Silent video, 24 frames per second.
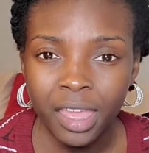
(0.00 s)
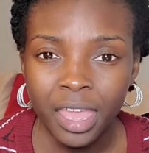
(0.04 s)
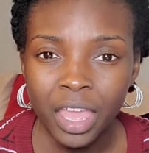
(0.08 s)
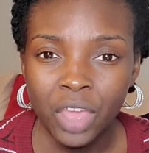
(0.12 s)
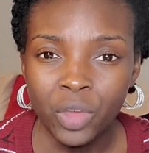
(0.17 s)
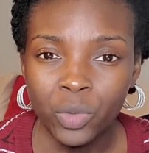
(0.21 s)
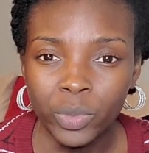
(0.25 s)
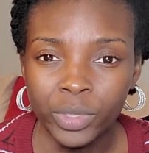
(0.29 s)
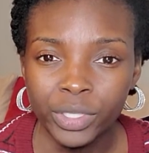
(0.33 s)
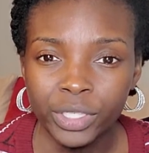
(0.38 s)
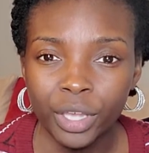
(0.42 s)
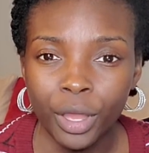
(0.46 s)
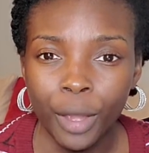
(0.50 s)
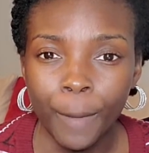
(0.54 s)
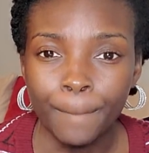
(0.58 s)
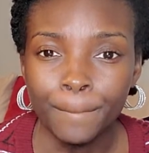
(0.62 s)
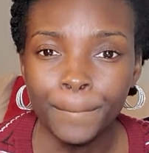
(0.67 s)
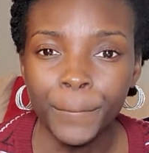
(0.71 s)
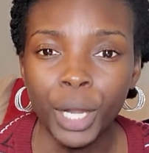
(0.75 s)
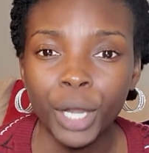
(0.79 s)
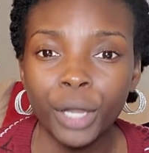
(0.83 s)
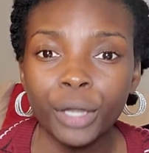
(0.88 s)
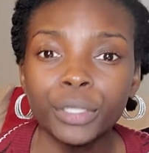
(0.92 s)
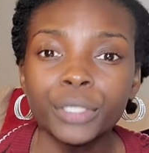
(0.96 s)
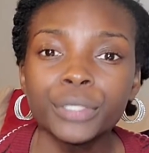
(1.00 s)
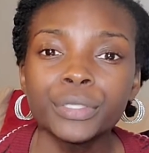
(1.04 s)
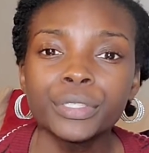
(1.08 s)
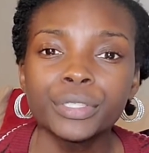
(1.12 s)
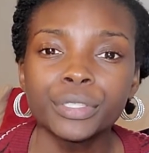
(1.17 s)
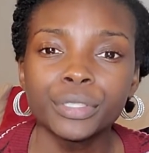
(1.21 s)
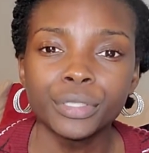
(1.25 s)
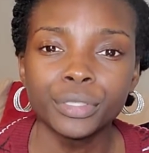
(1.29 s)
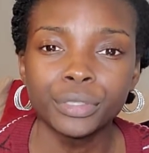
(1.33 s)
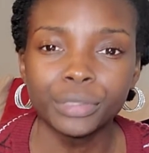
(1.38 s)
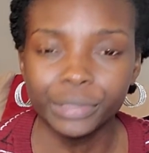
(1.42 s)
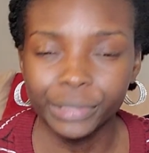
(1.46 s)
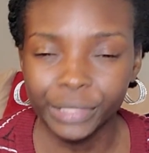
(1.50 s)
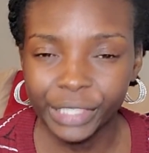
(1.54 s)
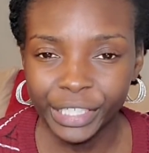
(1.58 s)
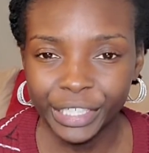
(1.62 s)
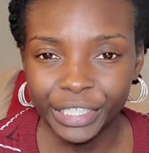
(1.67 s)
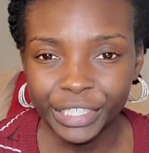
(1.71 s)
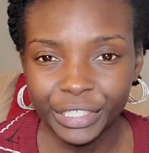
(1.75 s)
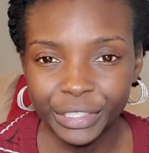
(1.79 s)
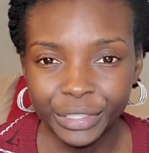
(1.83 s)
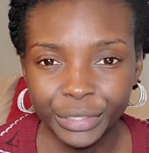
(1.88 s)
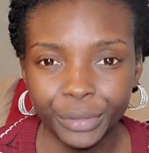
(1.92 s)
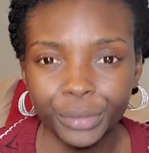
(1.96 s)
It was a personal
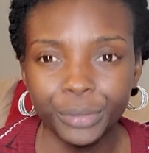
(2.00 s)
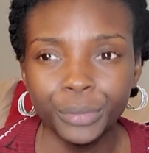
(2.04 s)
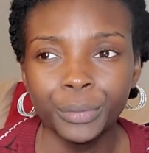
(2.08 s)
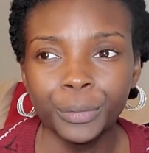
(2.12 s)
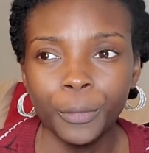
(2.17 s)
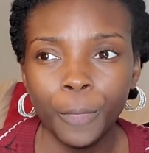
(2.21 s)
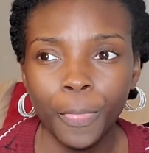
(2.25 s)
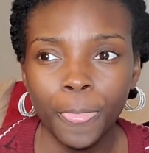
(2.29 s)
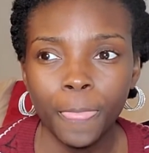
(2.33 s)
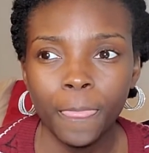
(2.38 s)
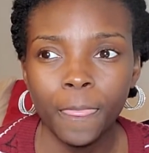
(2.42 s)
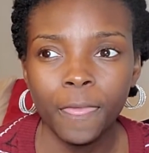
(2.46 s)
issue